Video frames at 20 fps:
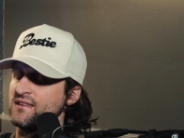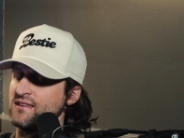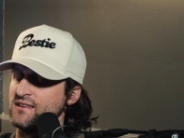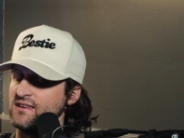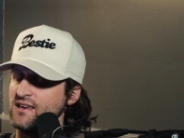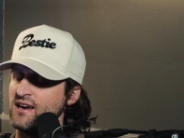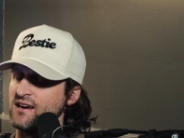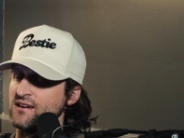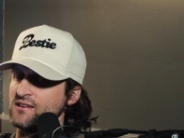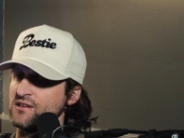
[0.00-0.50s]

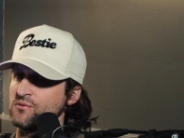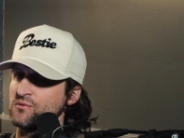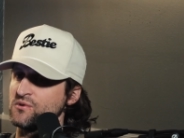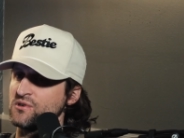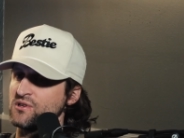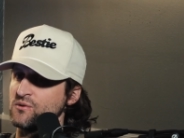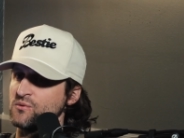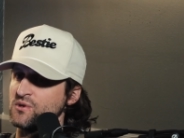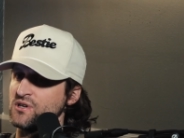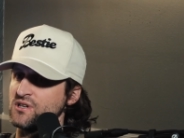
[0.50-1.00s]
Yeah, you
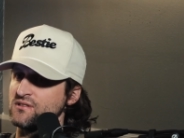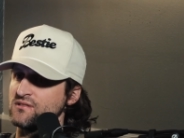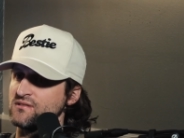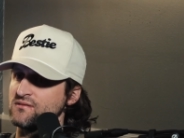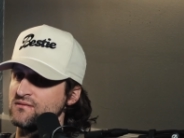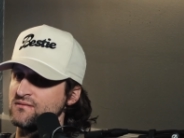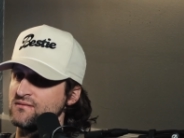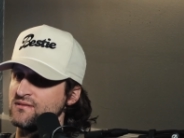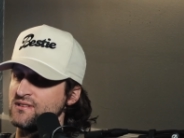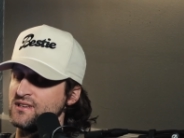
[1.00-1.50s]
really will.
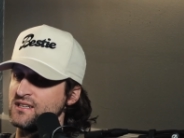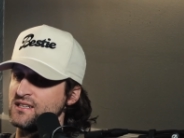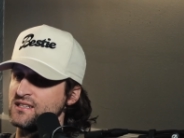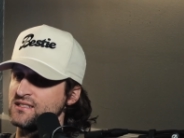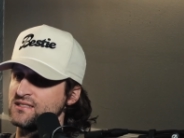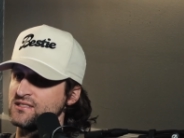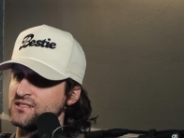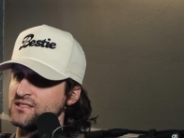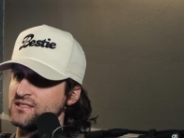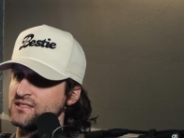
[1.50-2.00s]
And
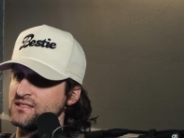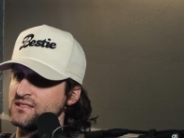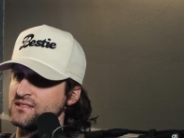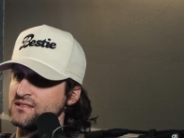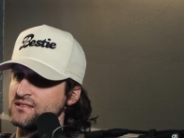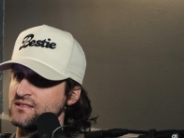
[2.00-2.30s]
it's just